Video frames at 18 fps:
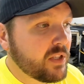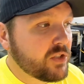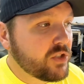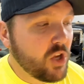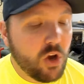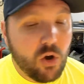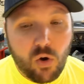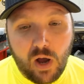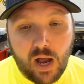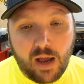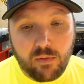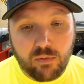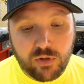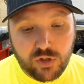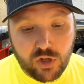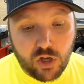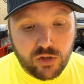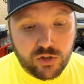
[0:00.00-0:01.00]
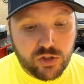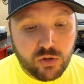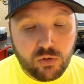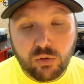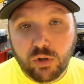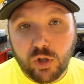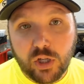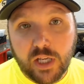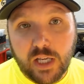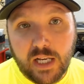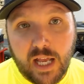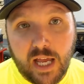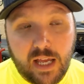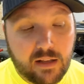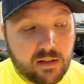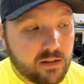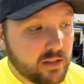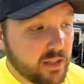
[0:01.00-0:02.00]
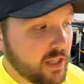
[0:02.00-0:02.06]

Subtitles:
So I was also looking at